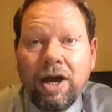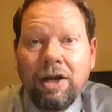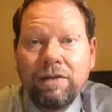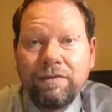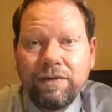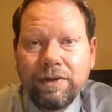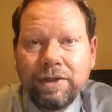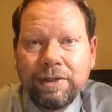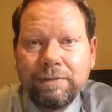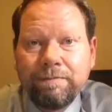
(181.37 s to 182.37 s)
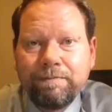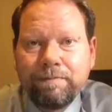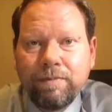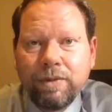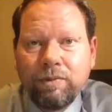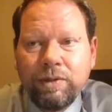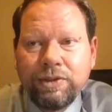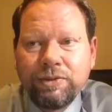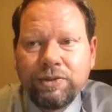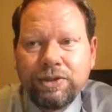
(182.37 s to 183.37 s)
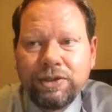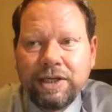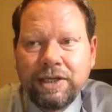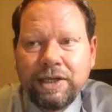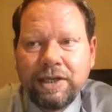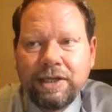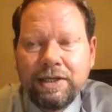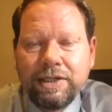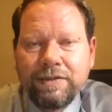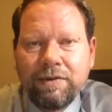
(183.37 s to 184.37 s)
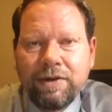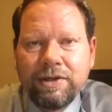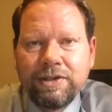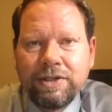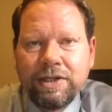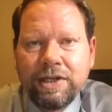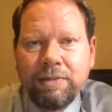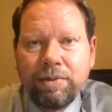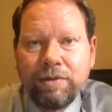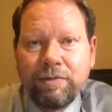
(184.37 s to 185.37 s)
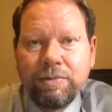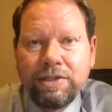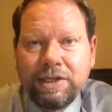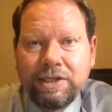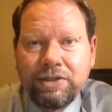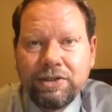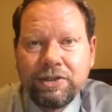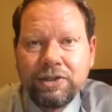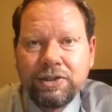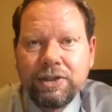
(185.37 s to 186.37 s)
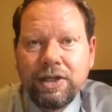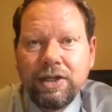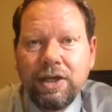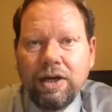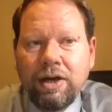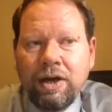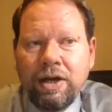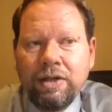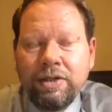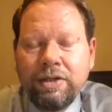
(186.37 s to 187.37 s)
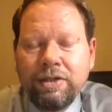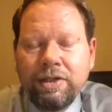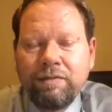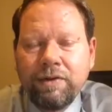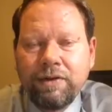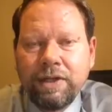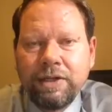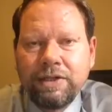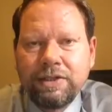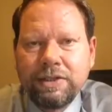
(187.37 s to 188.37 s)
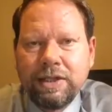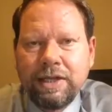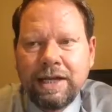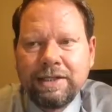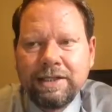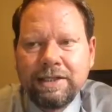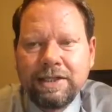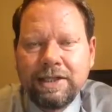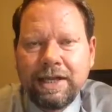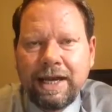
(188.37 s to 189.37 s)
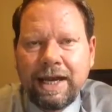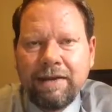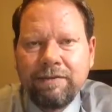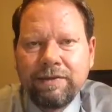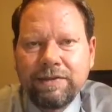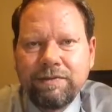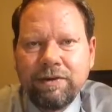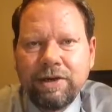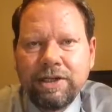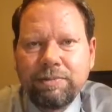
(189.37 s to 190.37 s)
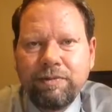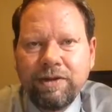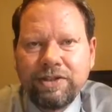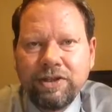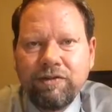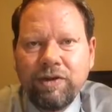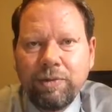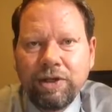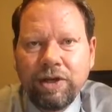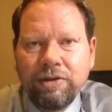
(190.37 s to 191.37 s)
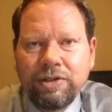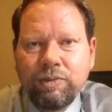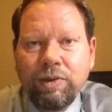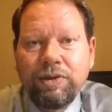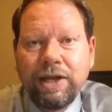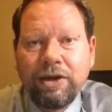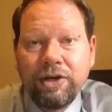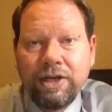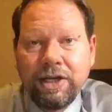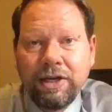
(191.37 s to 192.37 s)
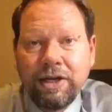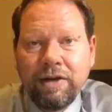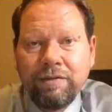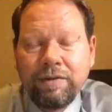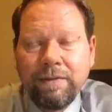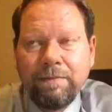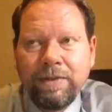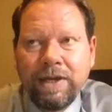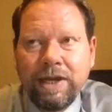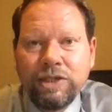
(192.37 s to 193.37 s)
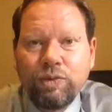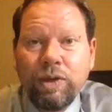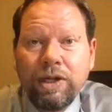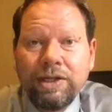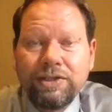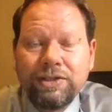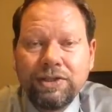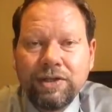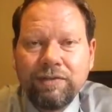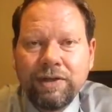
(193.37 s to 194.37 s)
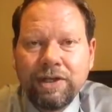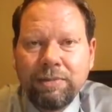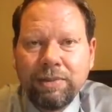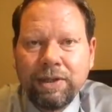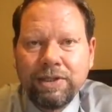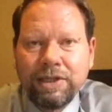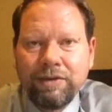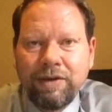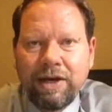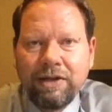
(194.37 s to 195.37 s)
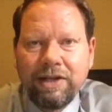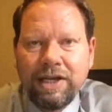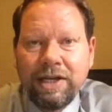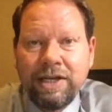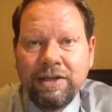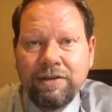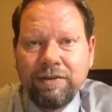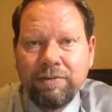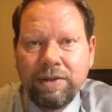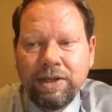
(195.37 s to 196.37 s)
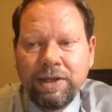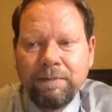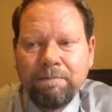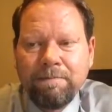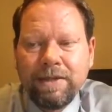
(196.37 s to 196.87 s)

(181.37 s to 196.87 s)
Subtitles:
all of the resources I get as far as the input from the teachers on the different things and ideas that they have as far as professional development goes and what they are in need of, as well as the survey that I plan to give out at the end of the meeting